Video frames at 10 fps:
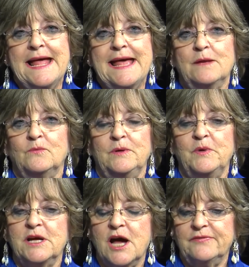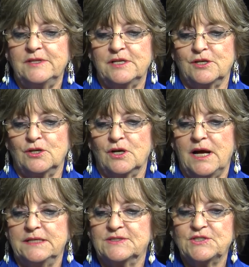And when we got there,
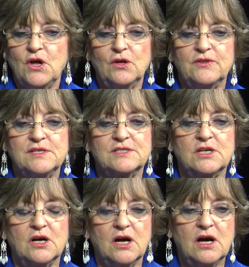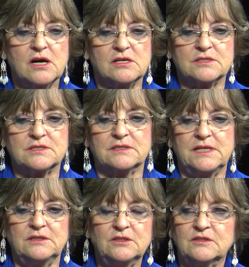I saw these cars.
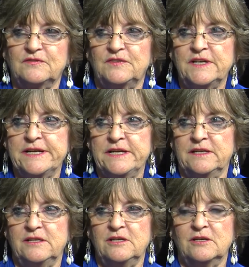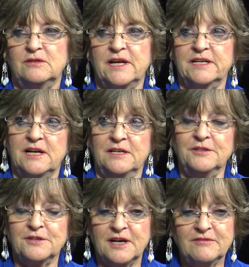They looked funny, you know, like mm.
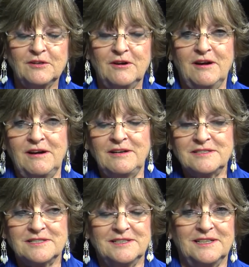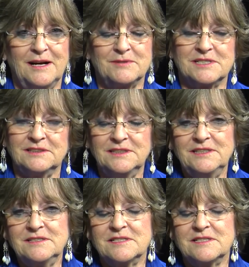undercover cars. I was mm. a little